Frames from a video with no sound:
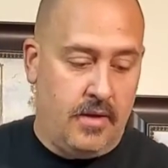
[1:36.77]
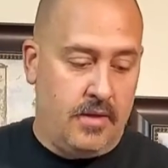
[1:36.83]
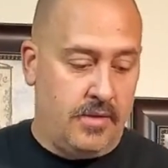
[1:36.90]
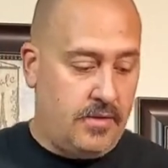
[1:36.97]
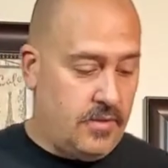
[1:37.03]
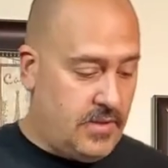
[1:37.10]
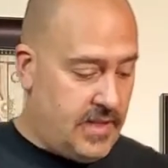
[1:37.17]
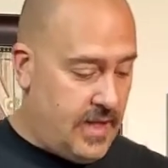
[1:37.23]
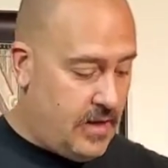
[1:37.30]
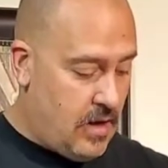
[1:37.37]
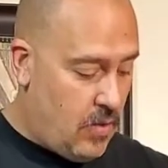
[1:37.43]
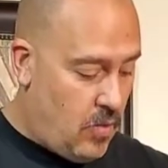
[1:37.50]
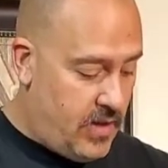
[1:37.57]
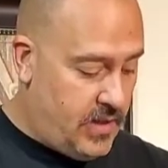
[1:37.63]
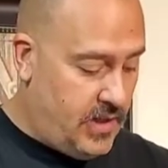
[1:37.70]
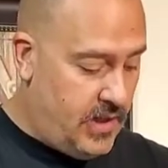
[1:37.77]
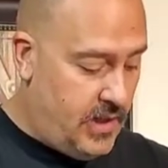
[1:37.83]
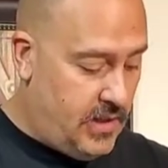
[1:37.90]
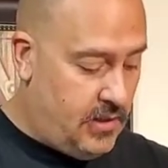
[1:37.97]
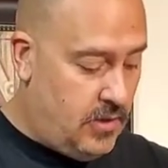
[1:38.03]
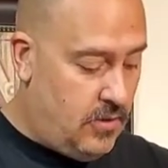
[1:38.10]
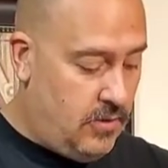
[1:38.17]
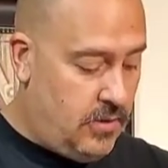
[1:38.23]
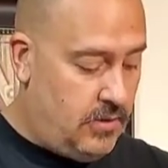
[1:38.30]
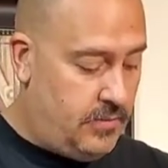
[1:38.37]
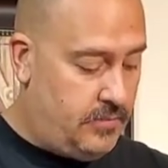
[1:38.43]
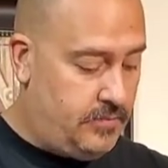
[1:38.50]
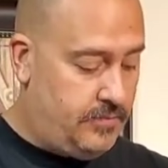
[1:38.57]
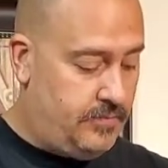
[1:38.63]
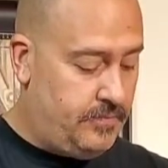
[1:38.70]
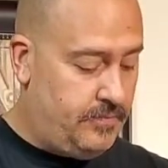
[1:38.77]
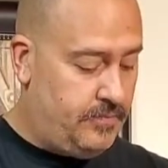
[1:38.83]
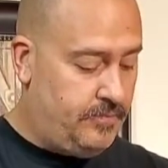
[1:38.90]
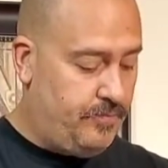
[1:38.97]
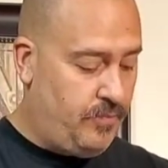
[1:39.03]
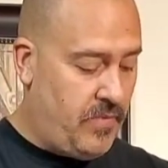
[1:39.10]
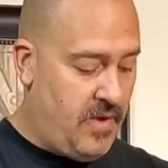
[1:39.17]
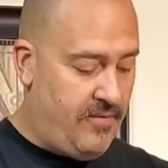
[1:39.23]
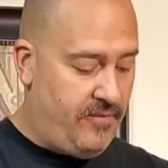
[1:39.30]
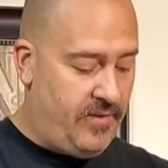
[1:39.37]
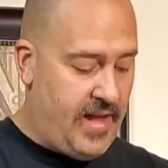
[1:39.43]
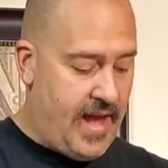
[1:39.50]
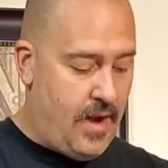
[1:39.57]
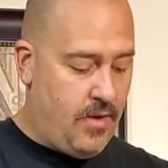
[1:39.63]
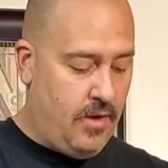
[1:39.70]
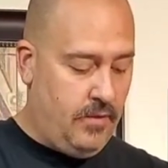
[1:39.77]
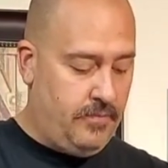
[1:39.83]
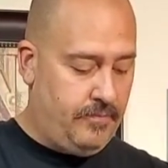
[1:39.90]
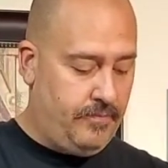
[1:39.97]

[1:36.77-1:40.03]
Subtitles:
So we'll take our 1 kilo of flour,